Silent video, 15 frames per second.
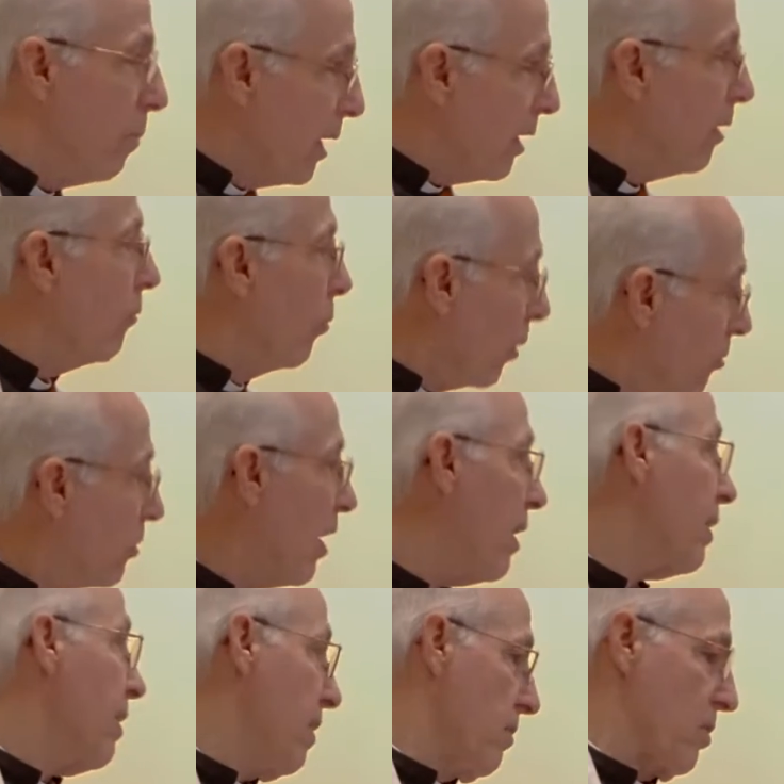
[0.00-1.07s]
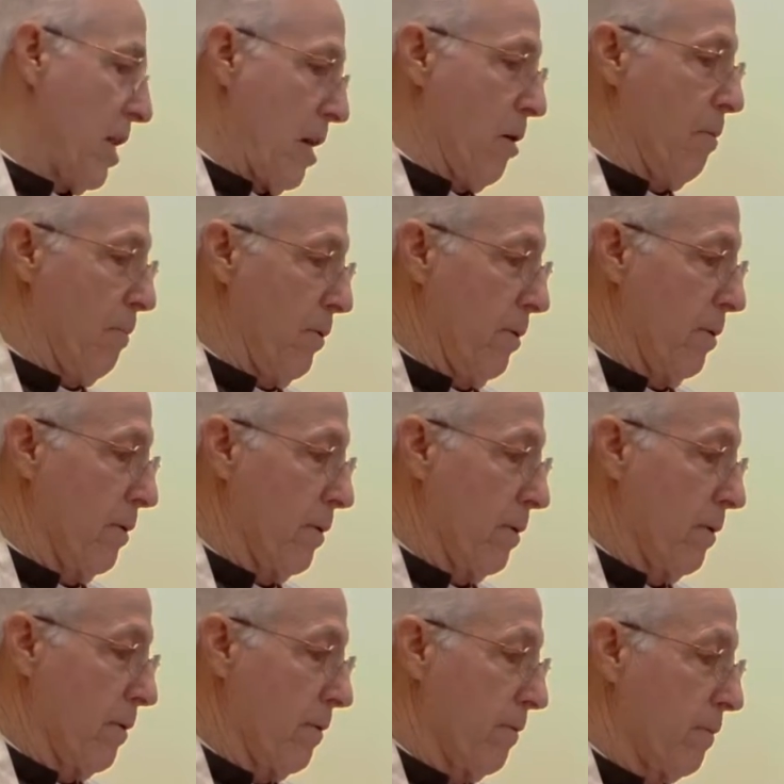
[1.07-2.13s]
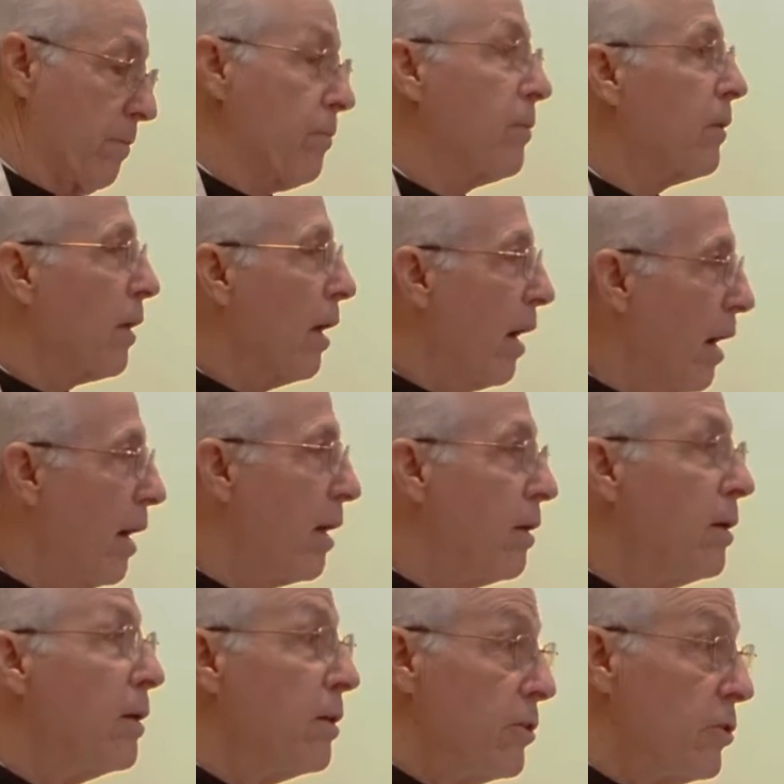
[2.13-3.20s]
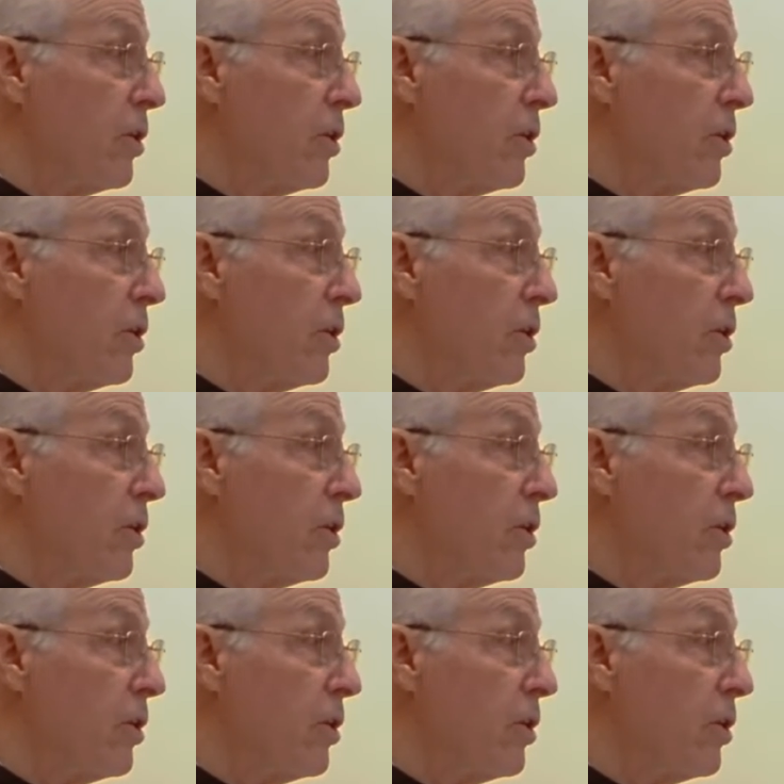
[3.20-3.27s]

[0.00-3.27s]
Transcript: But it will take his help. And